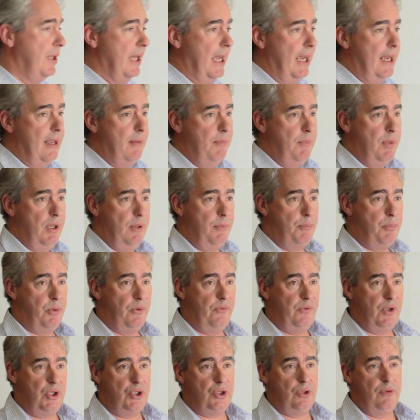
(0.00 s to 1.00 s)
that can be a
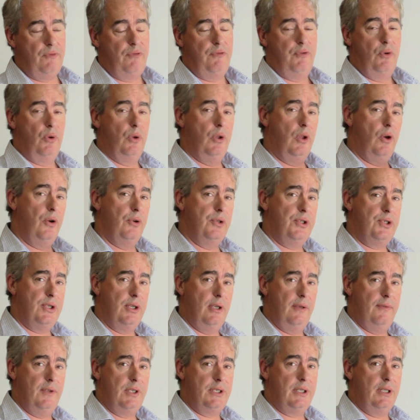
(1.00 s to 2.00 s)
provision for long
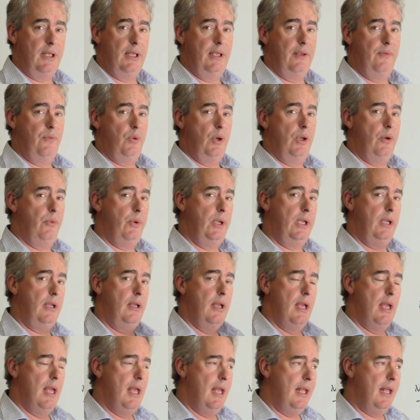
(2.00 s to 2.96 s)
service leave, where we